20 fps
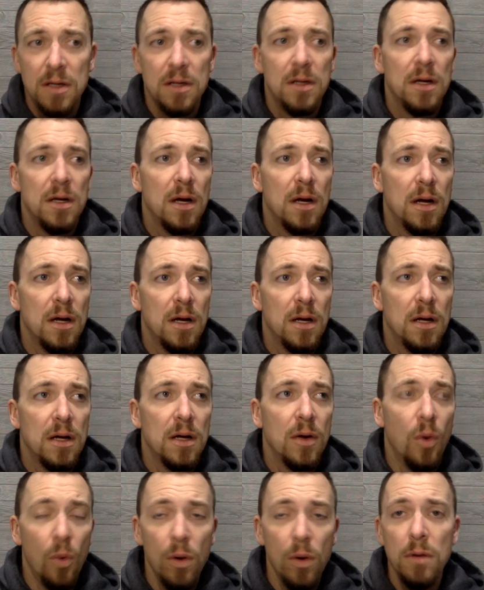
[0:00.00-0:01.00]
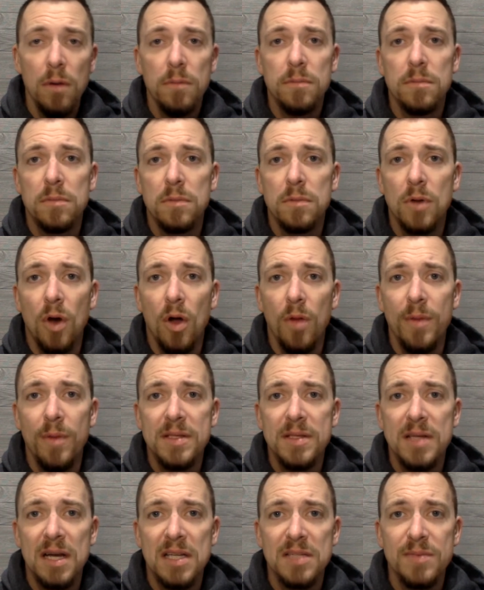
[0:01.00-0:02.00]
Uh, or call me,
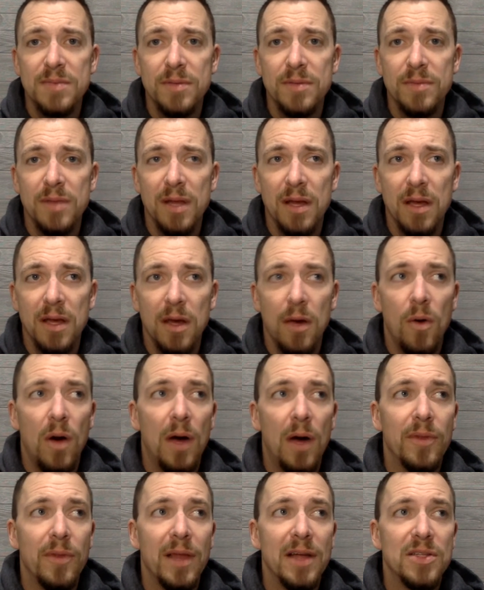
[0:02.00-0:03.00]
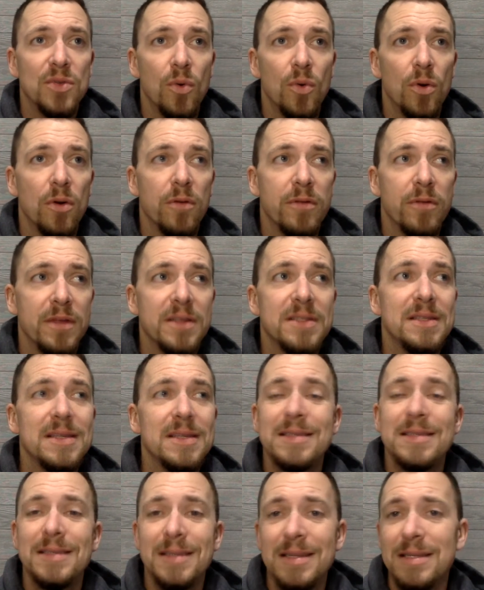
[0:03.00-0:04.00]
text me, and be like, yo, I would like to order this,
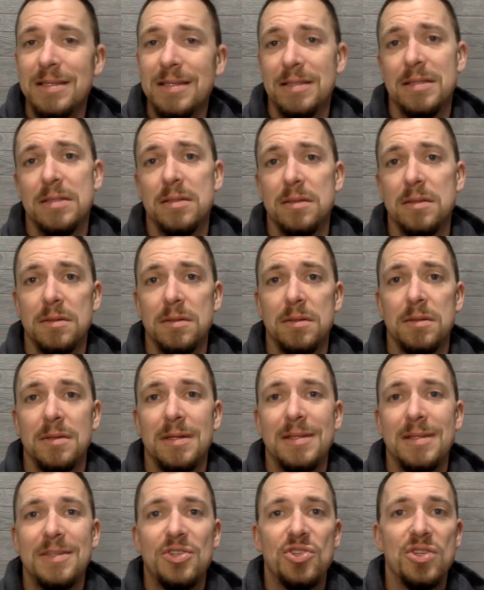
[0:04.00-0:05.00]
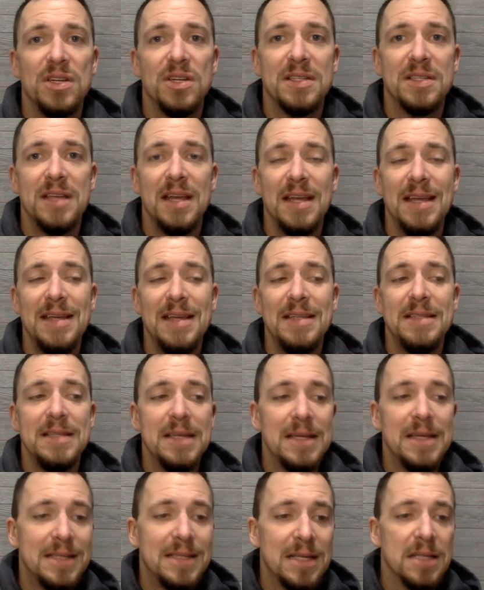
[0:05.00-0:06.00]
this, and this. It's just that
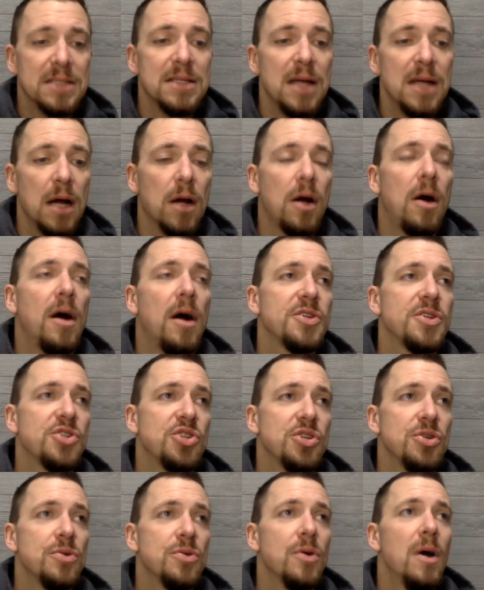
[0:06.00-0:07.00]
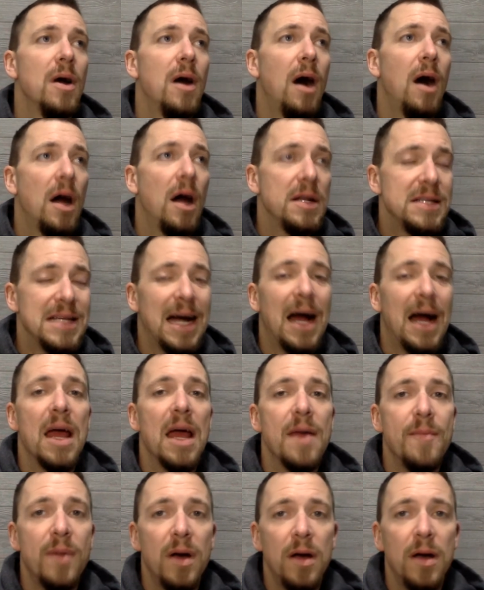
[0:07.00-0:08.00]
easy. It does not cost you a
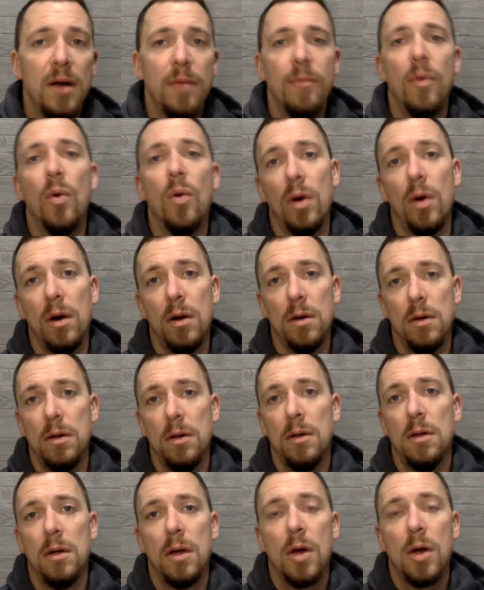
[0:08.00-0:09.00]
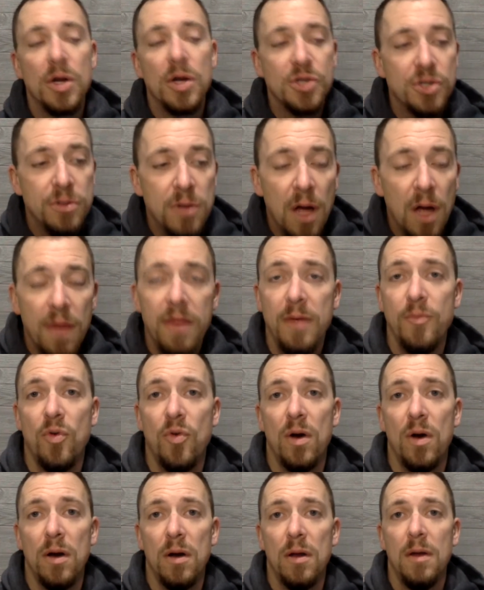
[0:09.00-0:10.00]
dime more. It costs you nothing
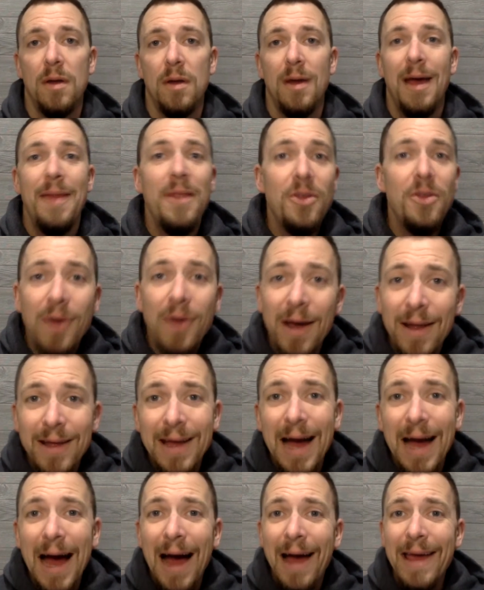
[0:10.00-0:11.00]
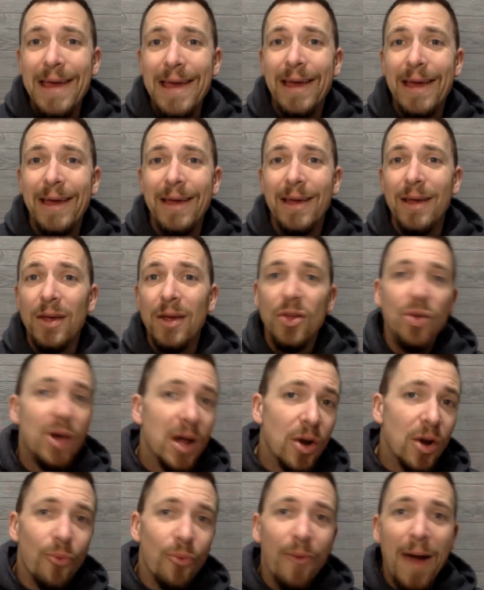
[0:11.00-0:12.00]
more. And then you got a guy. You
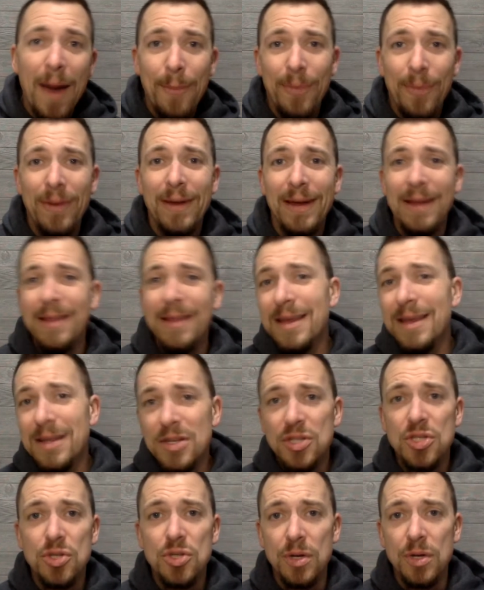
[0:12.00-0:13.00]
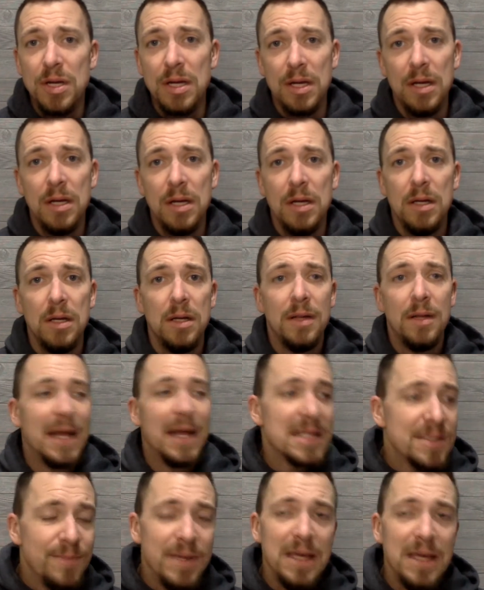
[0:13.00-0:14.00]
got a rep in the industry.
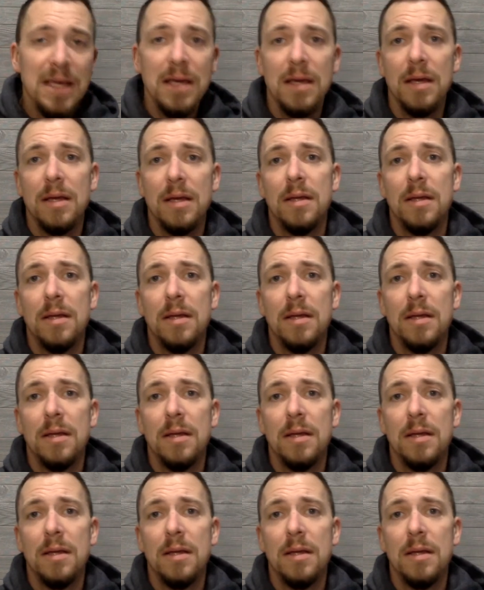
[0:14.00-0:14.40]
That's me.